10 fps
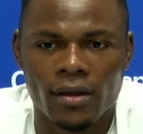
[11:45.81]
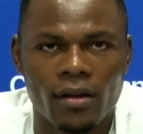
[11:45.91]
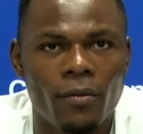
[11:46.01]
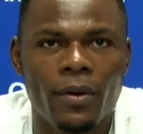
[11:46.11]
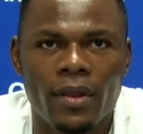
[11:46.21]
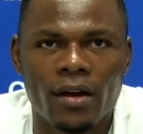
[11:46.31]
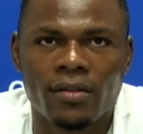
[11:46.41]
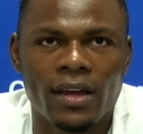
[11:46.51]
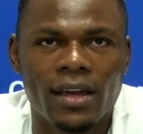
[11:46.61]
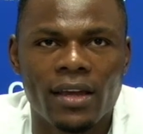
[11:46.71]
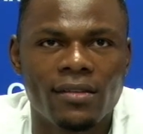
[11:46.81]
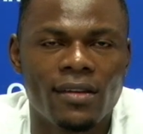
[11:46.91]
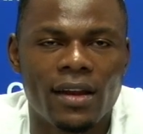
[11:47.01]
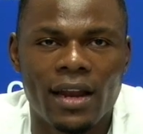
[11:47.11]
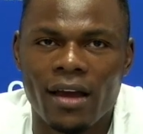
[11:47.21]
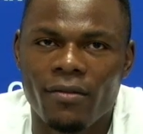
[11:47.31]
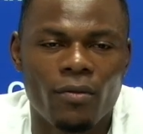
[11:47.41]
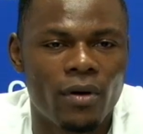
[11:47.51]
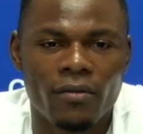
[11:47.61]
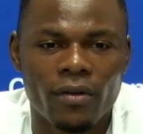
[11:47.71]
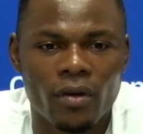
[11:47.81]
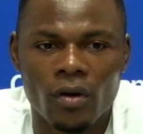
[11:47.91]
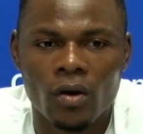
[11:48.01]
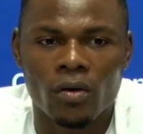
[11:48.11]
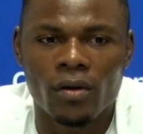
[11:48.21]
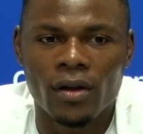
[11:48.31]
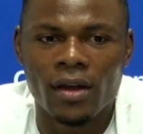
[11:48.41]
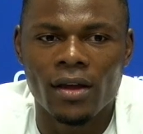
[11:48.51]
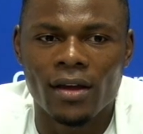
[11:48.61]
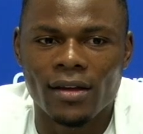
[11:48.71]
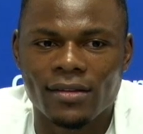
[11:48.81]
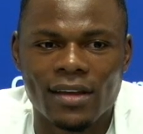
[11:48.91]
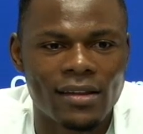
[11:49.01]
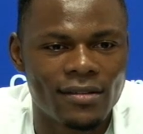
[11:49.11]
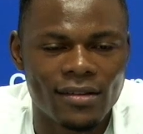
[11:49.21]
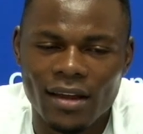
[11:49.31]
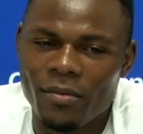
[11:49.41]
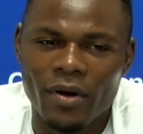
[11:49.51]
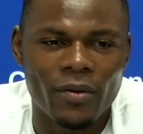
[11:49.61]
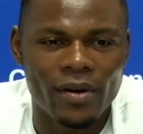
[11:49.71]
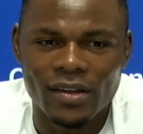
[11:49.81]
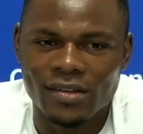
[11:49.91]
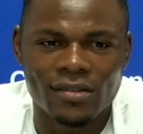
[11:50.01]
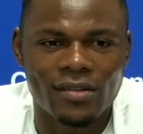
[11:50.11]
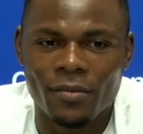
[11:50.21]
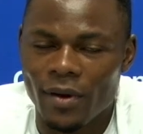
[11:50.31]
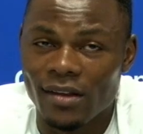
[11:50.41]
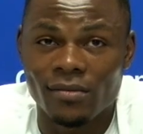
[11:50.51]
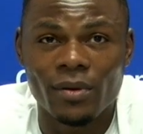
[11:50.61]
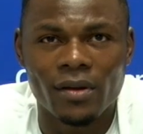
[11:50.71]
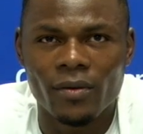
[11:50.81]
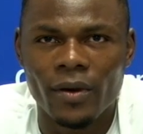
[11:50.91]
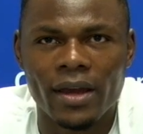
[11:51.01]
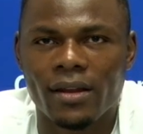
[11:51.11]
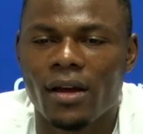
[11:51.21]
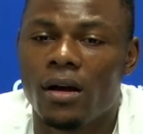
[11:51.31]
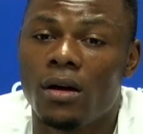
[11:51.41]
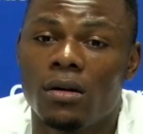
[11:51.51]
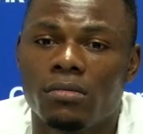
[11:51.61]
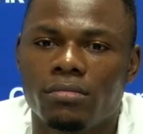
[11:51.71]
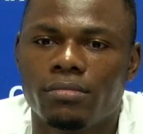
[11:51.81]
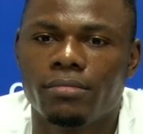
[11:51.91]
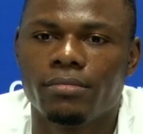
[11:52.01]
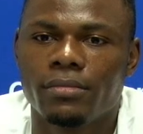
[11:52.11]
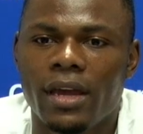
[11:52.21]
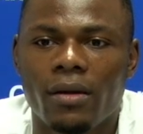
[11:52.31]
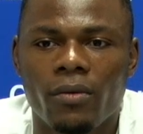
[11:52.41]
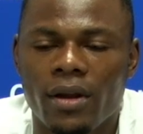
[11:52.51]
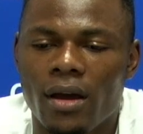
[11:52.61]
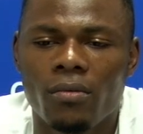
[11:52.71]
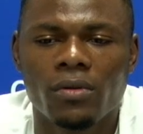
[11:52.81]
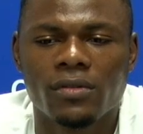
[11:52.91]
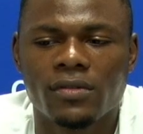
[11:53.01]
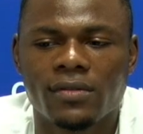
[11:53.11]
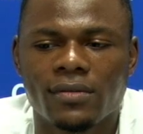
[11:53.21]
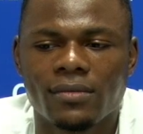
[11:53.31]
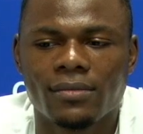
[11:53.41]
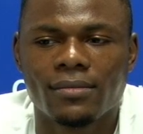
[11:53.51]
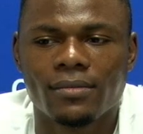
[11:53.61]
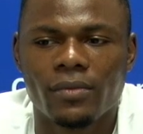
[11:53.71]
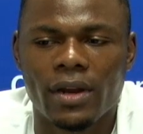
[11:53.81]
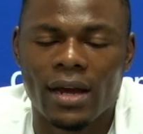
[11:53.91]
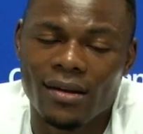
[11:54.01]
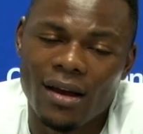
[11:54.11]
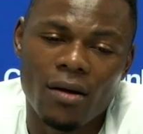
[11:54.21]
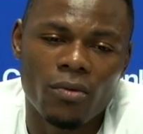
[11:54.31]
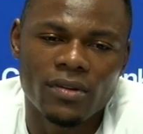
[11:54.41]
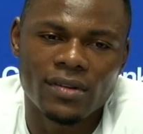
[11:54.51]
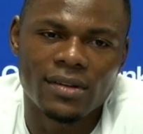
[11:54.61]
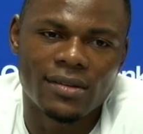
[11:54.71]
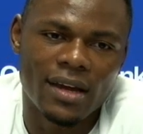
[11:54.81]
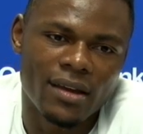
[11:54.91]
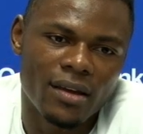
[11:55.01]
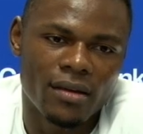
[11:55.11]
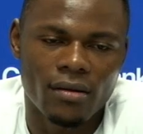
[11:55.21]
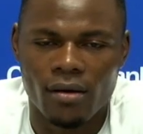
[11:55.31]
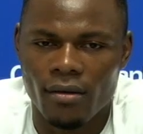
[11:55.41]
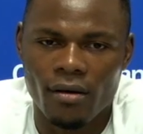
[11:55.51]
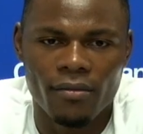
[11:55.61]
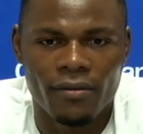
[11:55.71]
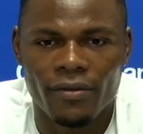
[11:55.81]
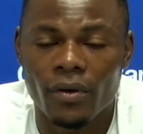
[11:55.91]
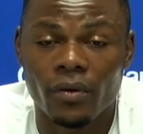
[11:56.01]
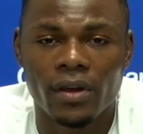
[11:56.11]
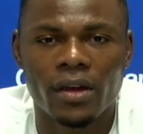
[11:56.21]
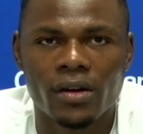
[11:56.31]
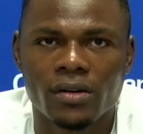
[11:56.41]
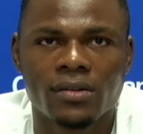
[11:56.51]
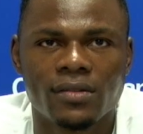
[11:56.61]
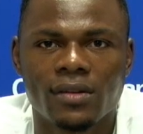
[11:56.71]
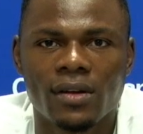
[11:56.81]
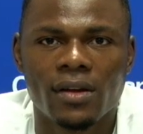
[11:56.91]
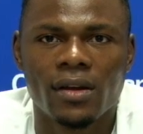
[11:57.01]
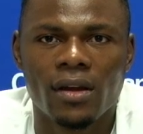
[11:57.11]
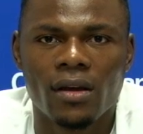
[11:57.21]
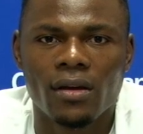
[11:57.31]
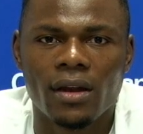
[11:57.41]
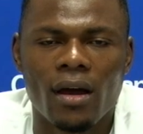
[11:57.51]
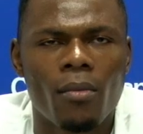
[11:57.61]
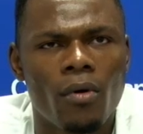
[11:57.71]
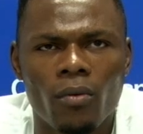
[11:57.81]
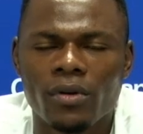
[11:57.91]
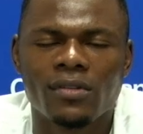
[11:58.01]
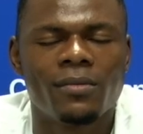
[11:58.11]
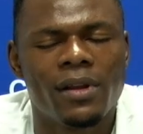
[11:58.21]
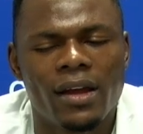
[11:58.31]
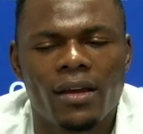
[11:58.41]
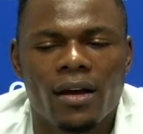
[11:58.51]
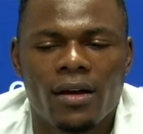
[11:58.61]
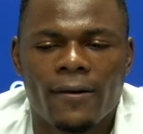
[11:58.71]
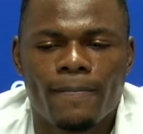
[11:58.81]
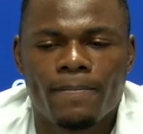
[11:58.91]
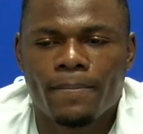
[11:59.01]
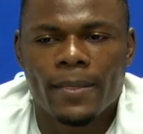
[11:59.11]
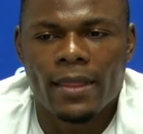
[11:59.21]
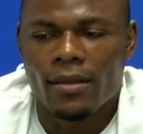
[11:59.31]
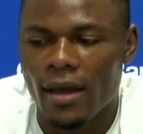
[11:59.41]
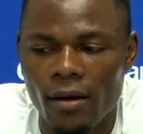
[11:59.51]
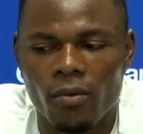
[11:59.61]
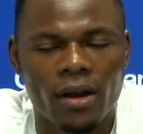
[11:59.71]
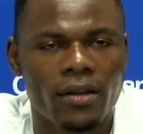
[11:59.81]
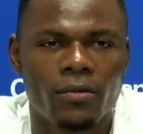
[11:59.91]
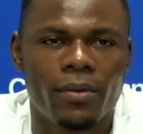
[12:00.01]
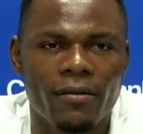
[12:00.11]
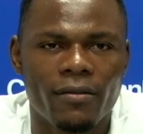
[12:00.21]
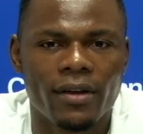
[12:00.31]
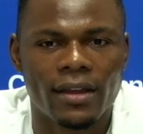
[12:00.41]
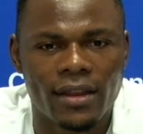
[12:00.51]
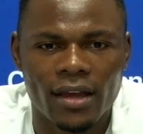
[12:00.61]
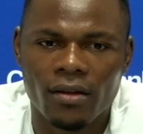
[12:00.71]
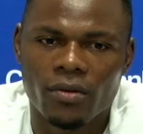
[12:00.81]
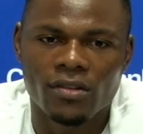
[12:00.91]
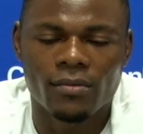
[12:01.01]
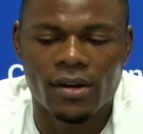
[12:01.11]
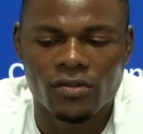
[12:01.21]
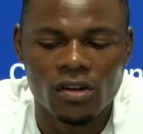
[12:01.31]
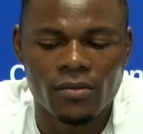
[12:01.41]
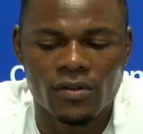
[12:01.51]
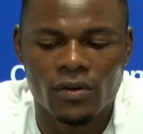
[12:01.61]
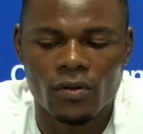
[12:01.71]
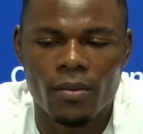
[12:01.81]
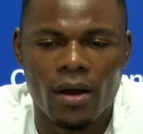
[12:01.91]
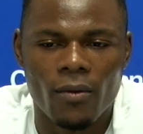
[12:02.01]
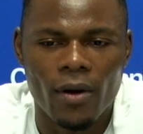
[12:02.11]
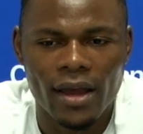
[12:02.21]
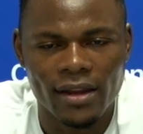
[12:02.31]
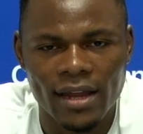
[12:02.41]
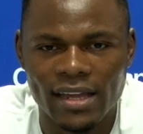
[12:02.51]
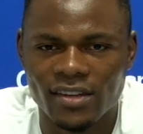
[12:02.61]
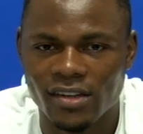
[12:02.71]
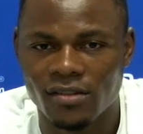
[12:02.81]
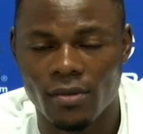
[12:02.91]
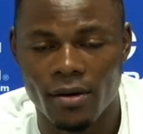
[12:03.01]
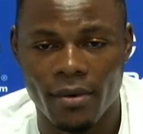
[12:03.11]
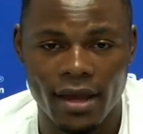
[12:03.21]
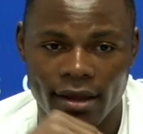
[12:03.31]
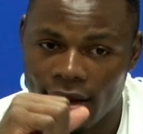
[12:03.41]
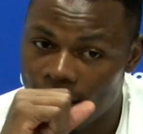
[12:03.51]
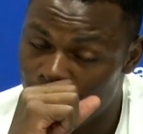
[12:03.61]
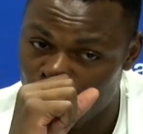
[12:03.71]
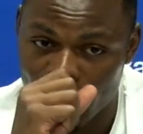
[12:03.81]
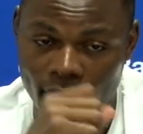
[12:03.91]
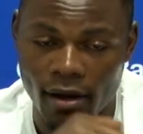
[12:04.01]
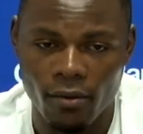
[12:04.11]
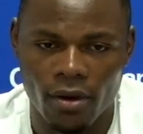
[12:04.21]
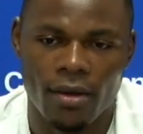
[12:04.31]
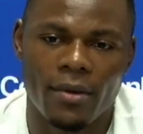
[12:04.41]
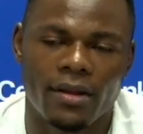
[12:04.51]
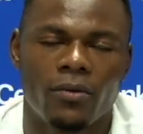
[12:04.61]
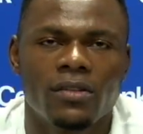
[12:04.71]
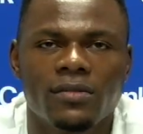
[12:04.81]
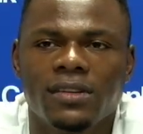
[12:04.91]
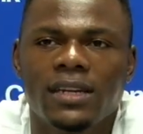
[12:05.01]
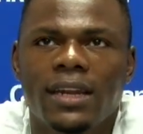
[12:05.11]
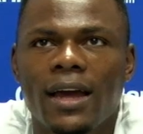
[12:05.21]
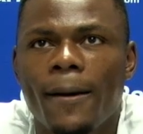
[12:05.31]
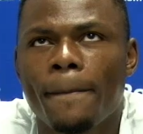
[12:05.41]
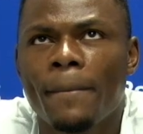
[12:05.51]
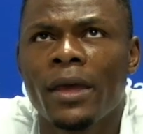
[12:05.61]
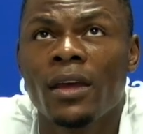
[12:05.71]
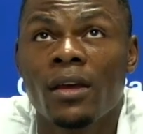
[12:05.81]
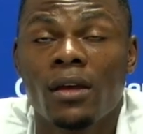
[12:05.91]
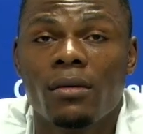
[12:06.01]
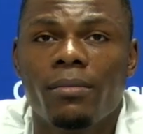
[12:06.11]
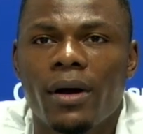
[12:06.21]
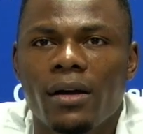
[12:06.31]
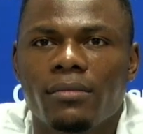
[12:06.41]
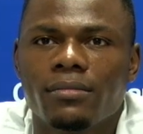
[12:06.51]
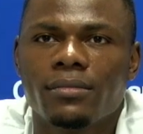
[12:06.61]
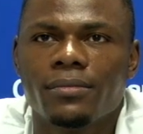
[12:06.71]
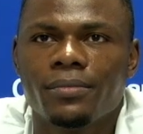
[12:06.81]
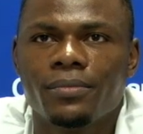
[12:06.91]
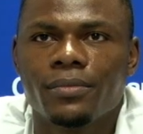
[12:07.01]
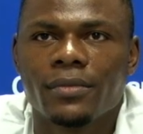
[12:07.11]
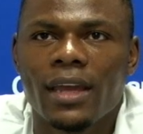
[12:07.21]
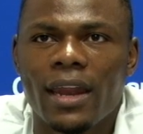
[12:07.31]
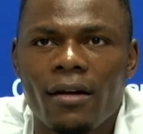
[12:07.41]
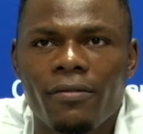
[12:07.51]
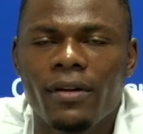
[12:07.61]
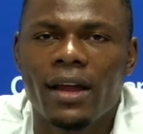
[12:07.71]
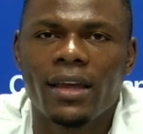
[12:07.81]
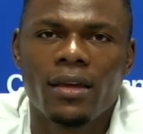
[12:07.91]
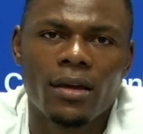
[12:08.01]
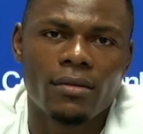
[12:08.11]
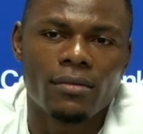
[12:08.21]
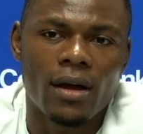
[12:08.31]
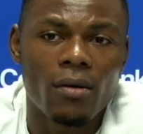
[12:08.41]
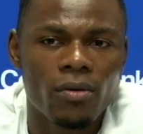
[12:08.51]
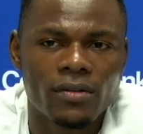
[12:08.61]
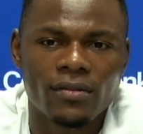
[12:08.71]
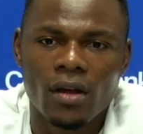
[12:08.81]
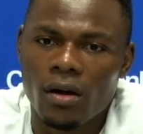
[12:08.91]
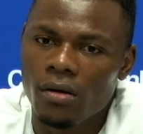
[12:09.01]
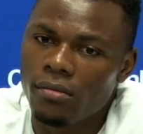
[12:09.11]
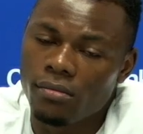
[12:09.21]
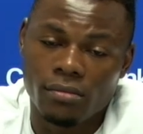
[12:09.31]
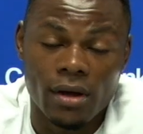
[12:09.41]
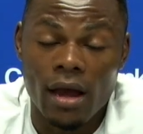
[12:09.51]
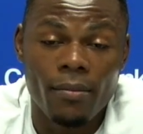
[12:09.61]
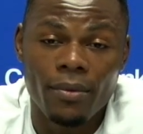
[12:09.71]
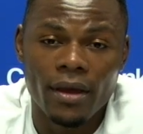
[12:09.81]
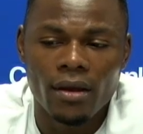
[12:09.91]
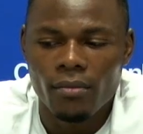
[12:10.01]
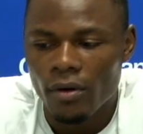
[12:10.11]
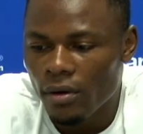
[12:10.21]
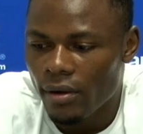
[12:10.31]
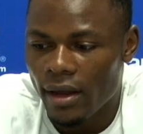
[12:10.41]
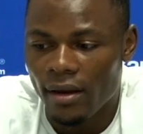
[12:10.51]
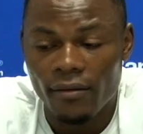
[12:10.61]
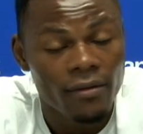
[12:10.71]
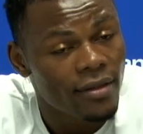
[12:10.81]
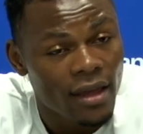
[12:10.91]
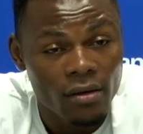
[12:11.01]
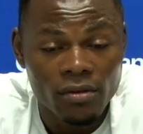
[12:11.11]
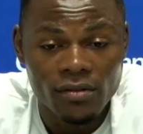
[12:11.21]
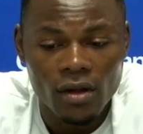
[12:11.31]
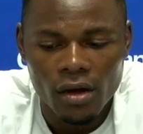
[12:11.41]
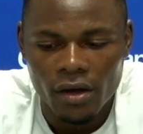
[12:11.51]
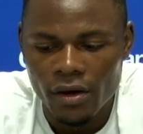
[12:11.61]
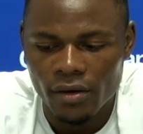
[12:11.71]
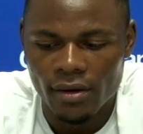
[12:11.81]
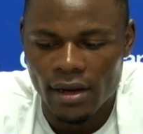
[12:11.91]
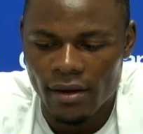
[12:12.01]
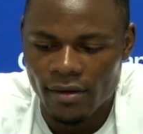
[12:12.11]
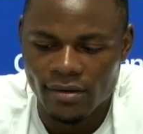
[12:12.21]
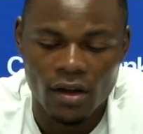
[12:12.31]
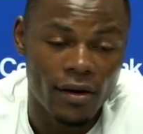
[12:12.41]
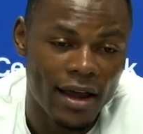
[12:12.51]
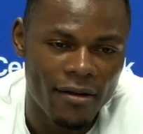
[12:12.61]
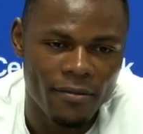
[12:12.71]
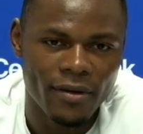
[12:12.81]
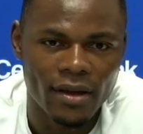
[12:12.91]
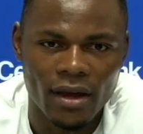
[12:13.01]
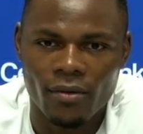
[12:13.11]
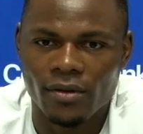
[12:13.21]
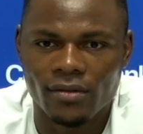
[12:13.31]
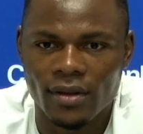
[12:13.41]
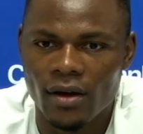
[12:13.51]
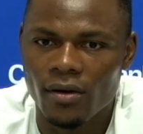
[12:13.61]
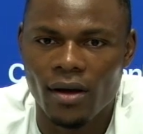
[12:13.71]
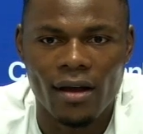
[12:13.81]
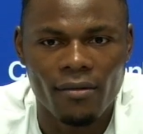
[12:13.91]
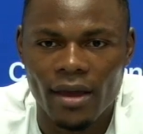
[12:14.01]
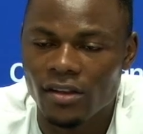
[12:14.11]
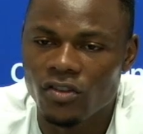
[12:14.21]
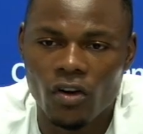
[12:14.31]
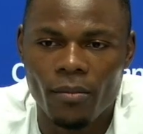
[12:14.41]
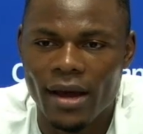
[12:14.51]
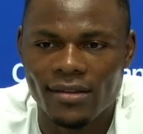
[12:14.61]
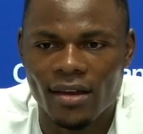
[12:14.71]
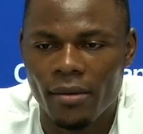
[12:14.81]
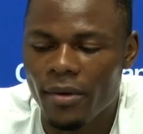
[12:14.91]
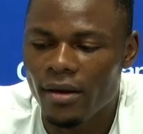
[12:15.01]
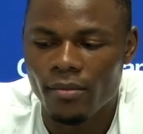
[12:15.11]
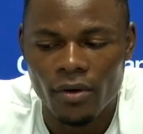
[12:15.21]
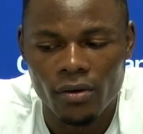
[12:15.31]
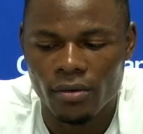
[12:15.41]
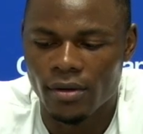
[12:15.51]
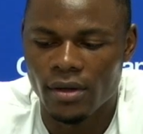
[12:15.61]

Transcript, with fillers: There'll be nothing easy in life wherever you go since then my relationship has been great um, and when i was when I, I was kentucky of a few years and i'm always be like uh, i wanted to for kentucky was my dream school but why did i change my mind and i'm good i'm at the west virginia now but and i feel like he, i was not happy anymore and everything was not good i was not laughing i was not ha- enjoying my time anymore